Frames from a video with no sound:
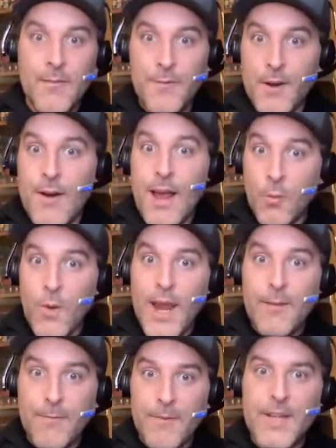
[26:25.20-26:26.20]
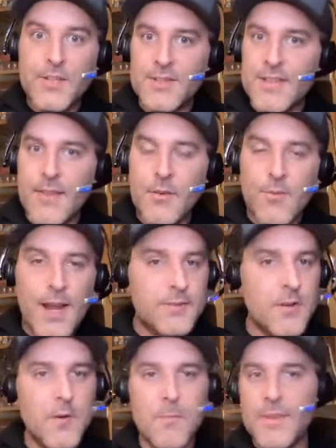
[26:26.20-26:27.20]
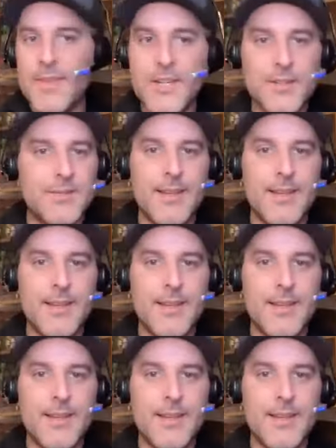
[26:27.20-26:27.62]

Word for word: figure out a way to finish inside the red zone. But well, just...